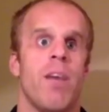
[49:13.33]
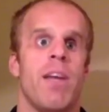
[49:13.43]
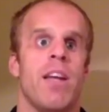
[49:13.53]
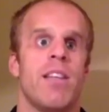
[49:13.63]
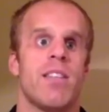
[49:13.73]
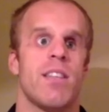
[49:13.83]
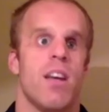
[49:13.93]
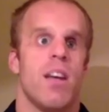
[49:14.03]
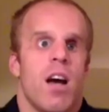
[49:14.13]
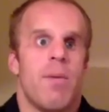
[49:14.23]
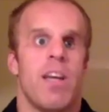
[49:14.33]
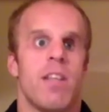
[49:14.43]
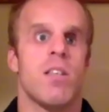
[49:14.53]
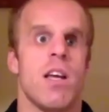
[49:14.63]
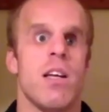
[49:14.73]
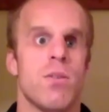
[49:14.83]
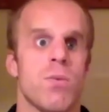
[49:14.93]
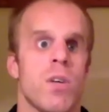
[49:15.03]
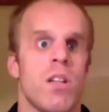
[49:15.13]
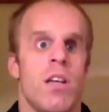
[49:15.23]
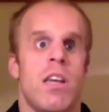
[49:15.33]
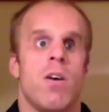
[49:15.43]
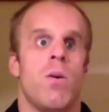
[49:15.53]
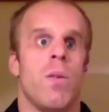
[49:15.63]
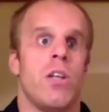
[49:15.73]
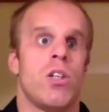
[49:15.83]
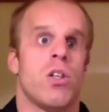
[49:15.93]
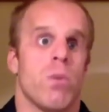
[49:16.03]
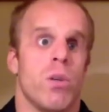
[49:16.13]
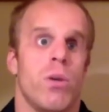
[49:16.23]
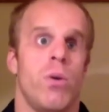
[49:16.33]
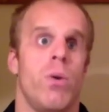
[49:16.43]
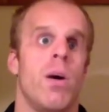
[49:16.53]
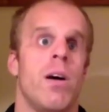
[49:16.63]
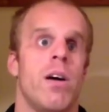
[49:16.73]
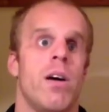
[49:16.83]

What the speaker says: it's really the only true